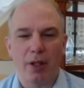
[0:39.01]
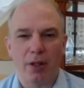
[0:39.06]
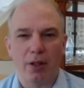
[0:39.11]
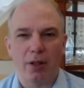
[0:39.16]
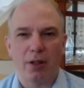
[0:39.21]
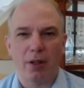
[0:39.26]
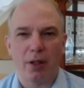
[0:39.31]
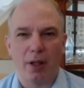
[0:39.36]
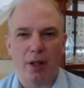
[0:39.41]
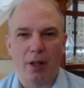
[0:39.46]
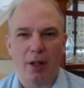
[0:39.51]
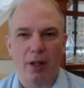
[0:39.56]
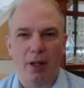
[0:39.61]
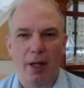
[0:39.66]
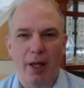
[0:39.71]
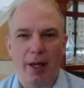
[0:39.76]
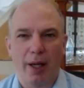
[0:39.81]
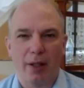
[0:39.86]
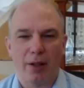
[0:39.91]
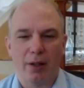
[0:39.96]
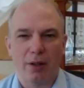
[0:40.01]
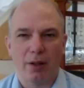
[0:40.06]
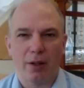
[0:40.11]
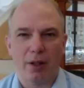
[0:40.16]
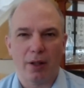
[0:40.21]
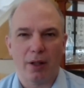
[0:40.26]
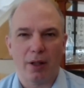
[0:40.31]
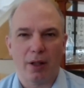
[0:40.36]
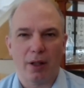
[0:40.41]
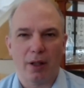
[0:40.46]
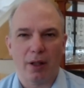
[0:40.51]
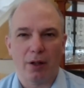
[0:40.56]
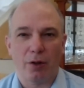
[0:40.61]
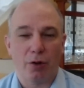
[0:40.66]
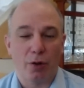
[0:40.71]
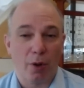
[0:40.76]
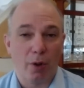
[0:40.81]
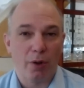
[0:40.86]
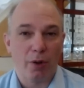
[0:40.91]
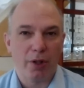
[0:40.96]
these as
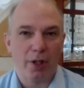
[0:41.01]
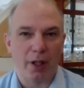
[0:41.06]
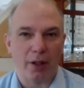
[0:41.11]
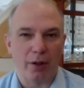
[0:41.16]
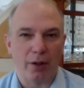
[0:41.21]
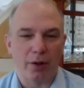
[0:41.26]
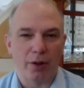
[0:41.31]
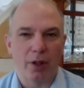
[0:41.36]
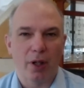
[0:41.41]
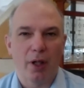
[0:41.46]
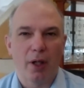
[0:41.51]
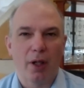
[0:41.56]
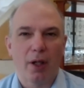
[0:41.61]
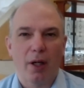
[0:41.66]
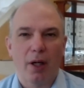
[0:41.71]
control signals